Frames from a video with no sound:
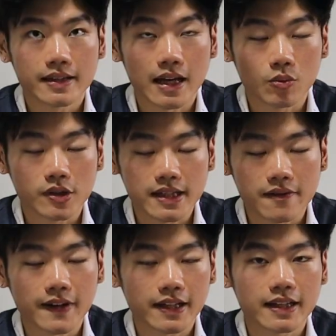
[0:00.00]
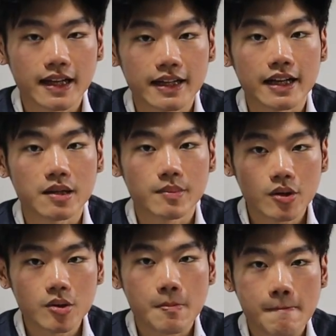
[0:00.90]
that was infecting an
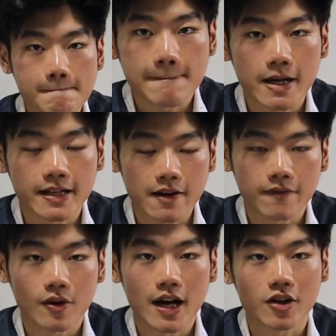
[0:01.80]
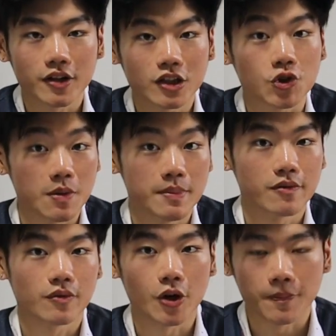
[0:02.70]
animal, and therefore I got the
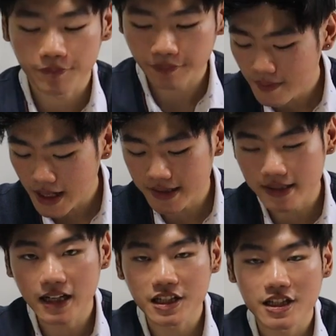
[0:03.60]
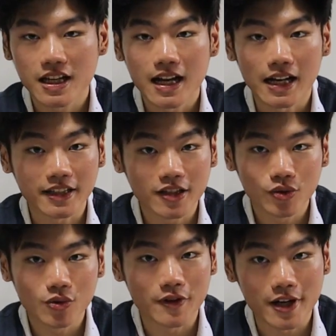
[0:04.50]
treatment wrong. As such, I didn't
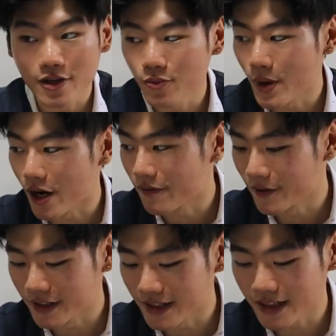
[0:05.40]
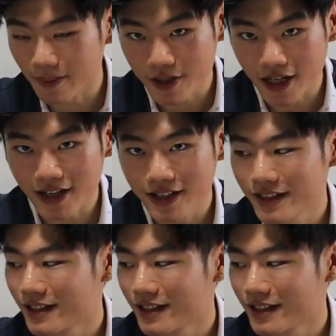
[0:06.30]
do very well for this subject.